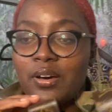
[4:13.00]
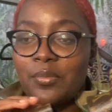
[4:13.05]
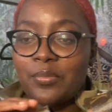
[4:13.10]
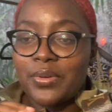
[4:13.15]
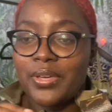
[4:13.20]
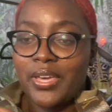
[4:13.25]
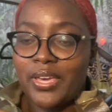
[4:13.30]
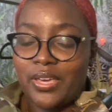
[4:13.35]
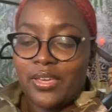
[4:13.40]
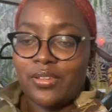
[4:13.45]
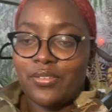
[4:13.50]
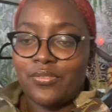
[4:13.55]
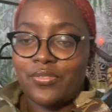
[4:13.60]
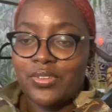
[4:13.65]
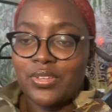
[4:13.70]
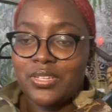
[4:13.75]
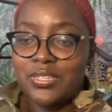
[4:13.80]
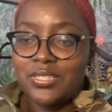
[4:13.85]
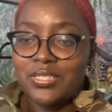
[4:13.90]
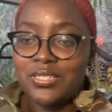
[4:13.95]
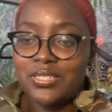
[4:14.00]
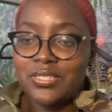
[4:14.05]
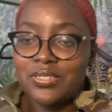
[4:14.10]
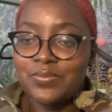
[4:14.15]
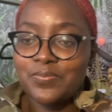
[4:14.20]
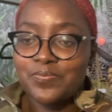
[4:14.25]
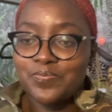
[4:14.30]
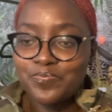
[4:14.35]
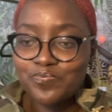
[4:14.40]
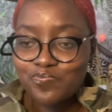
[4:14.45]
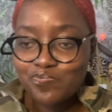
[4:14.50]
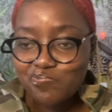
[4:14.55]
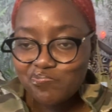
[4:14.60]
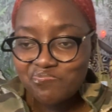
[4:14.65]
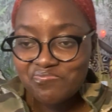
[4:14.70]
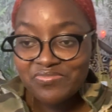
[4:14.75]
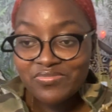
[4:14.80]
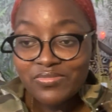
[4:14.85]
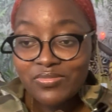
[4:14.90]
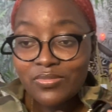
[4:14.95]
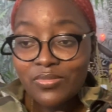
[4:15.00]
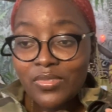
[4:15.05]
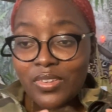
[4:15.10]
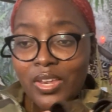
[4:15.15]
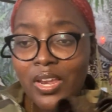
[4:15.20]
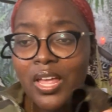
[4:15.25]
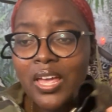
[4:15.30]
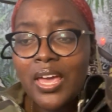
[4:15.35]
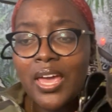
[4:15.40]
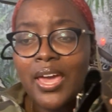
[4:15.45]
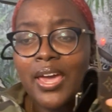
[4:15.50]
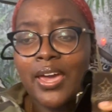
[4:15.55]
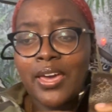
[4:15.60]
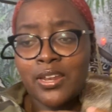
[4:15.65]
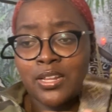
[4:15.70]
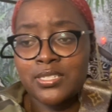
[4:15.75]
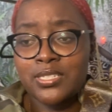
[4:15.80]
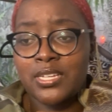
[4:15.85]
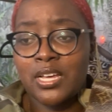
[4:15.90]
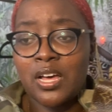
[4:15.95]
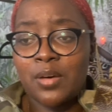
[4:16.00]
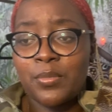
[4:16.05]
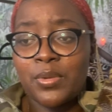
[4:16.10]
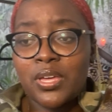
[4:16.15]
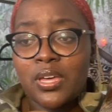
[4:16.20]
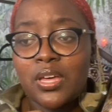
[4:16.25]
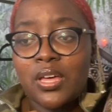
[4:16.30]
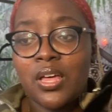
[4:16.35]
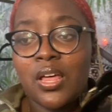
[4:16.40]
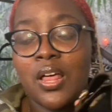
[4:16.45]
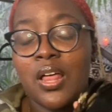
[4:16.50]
canvas, Anatomic